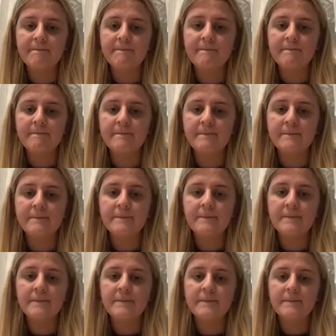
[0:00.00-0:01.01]

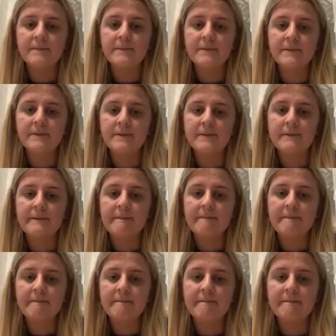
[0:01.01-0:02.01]

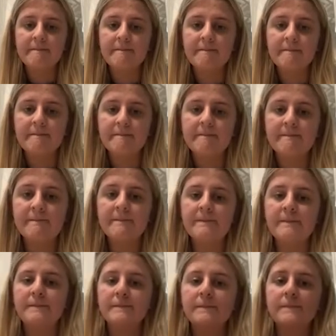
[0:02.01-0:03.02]

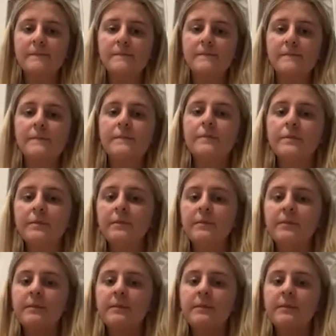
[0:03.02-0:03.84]
(silent)